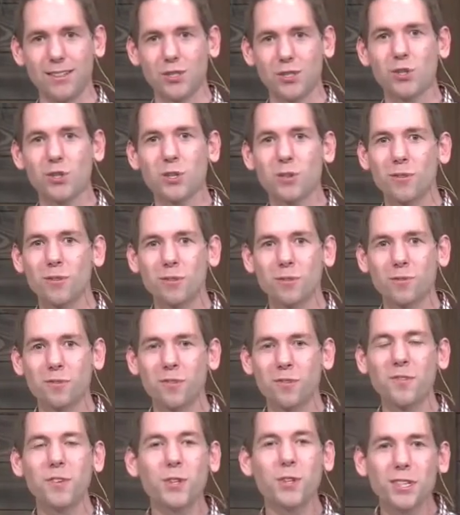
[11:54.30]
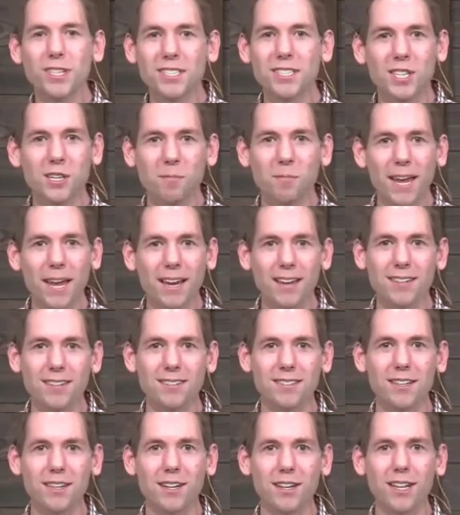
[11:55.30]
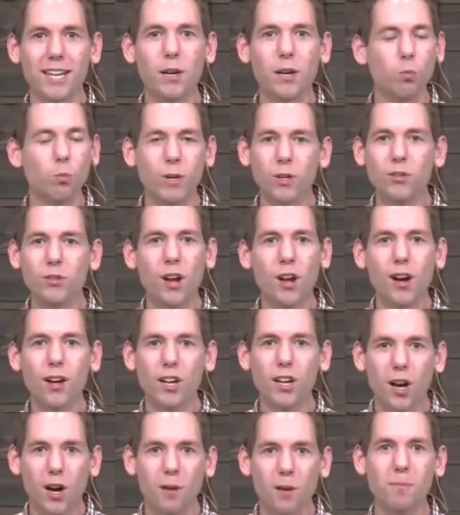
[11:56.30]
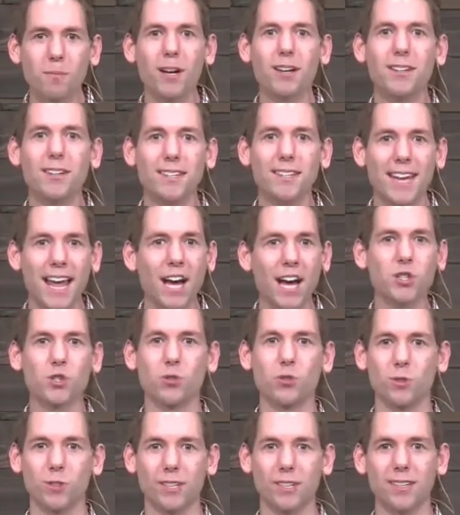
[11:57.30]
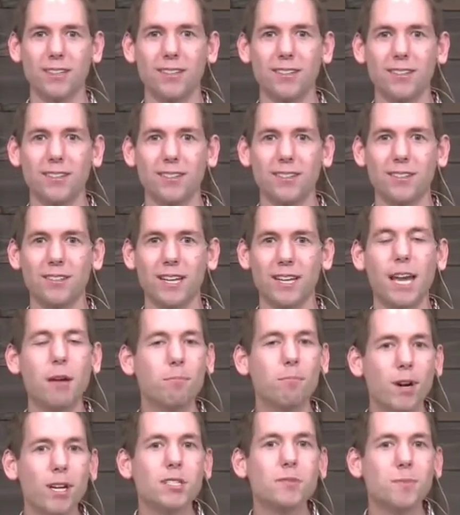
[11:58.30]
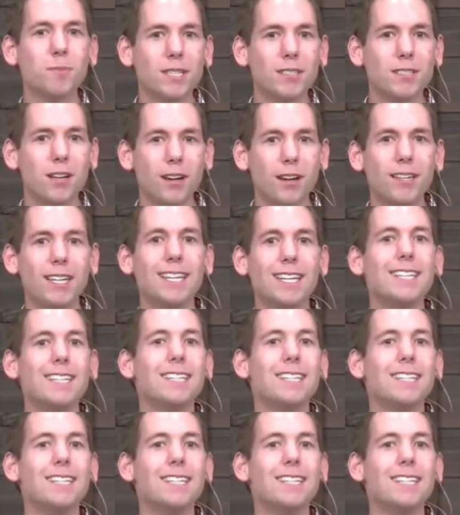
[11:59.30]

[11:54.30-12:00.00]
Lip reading: So to fulfill this command, it will not come naturally. It must be done